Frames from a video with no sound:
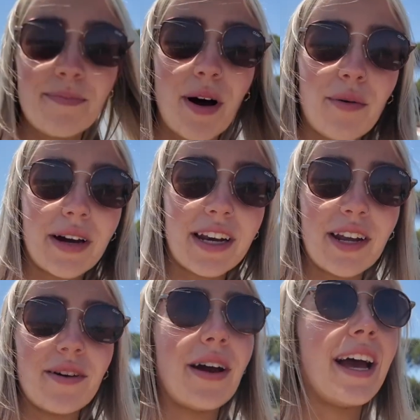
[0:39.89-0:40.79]
But we're going
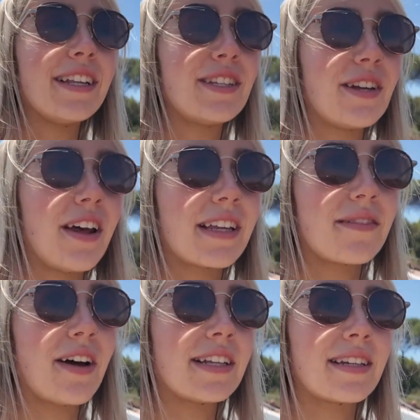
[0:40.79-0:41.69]
to head to like the
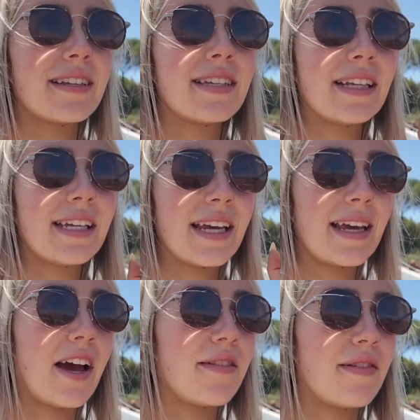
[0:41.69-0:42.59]
Vatican City
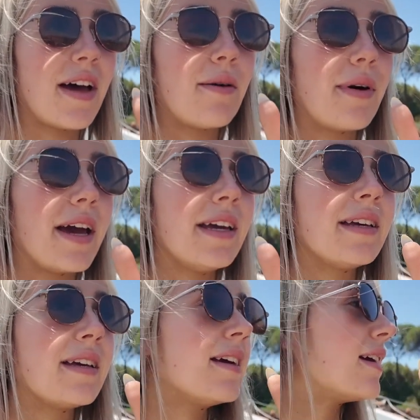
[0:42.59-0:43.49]
over that way,
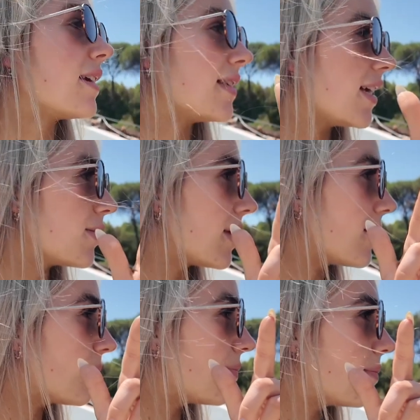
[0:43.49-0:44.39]
because that's where
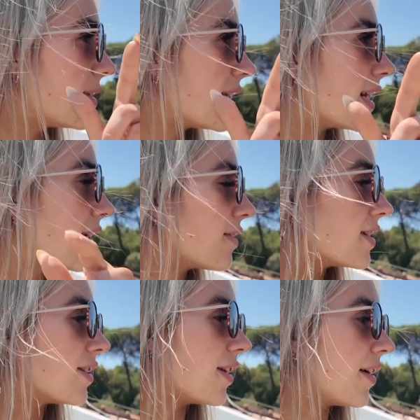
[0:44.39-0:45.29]
the basilica
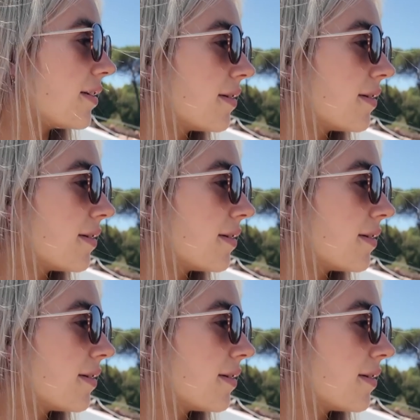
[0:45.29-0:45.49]
is, you know.